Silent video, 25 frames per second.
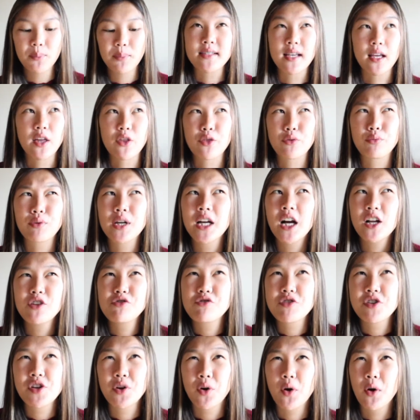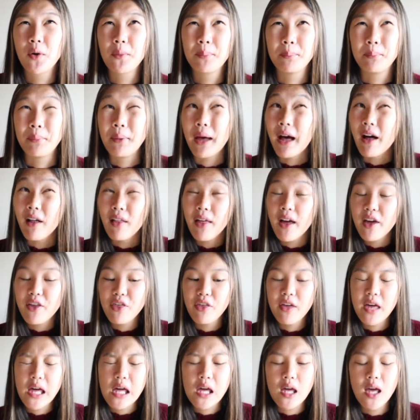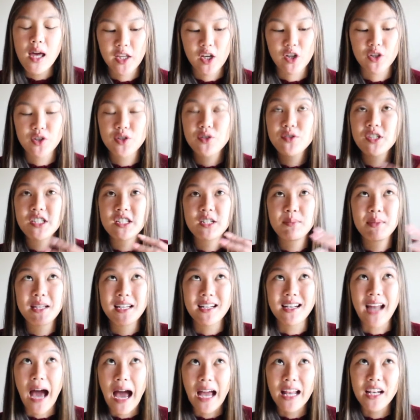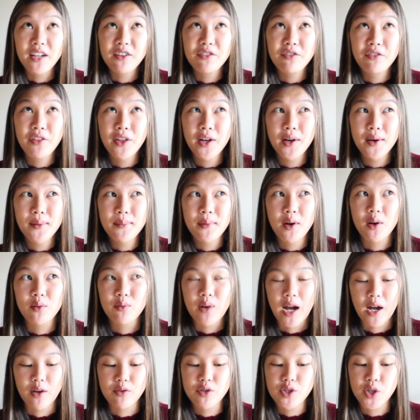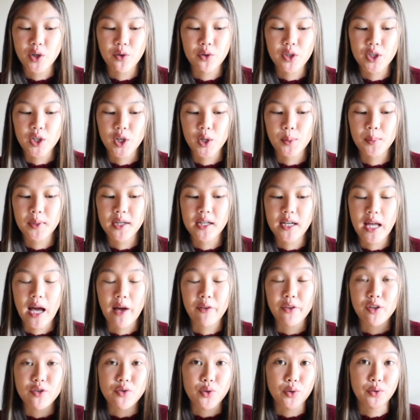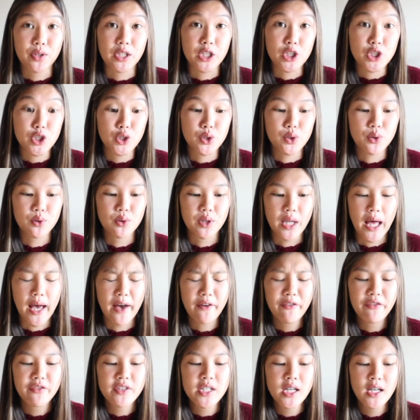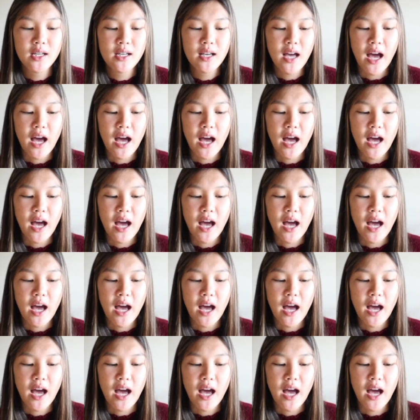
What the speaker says: It's like a 300-year-old bell, I think. There used to be 9 of them around Tokyo, but now there's only 2 left.